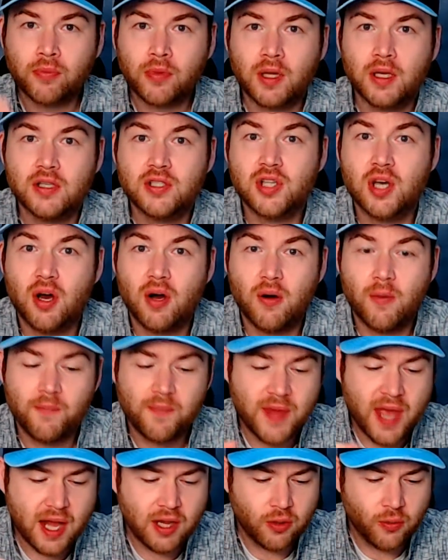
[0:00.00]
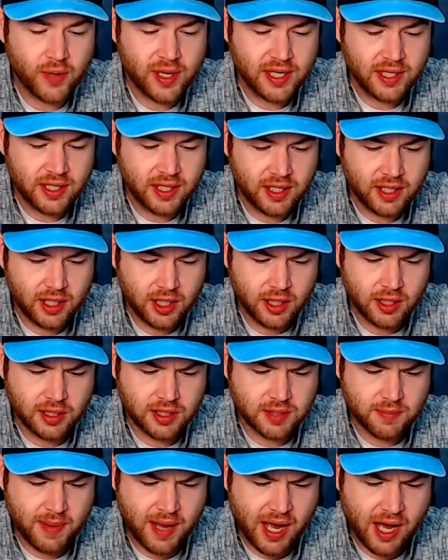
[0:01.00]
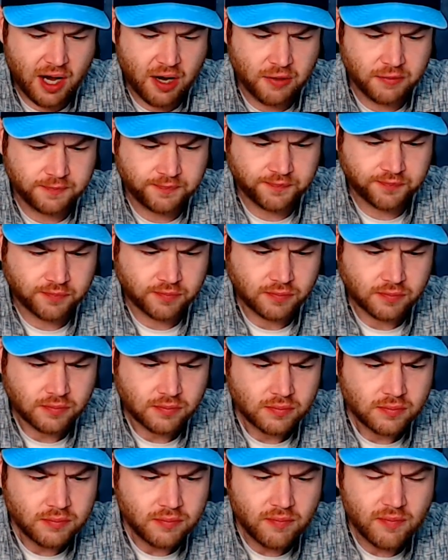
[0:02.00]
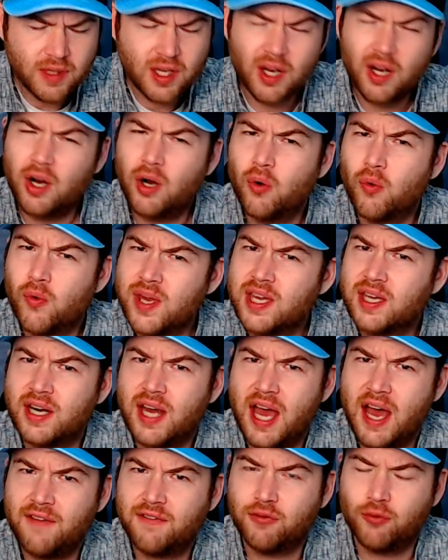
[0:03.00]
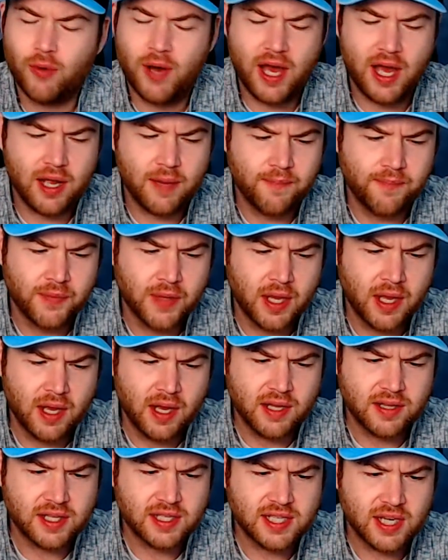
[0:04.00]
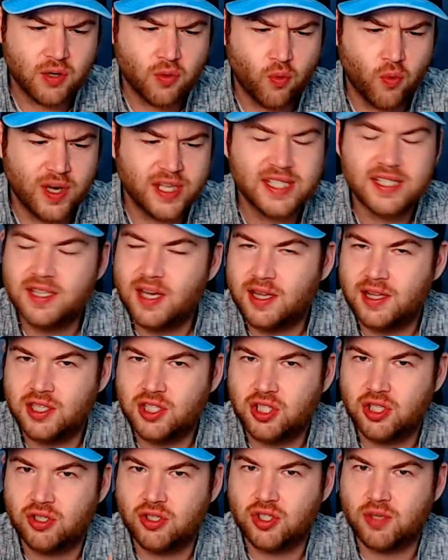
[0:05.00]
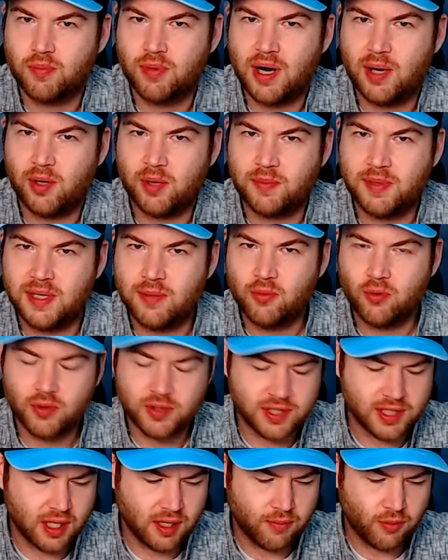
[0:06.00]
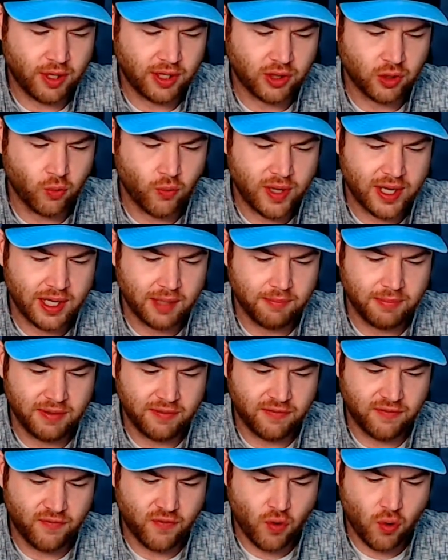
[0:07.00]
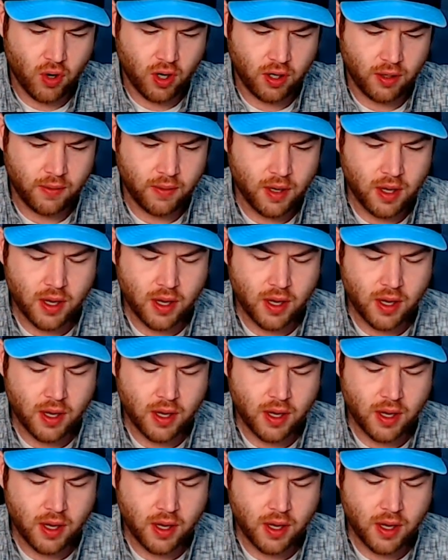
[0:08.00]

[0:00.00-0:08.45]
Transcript: So Halloween is about a week and a half away. I think it's on a Wednesday this year, so probably people will celebrate the weekend before.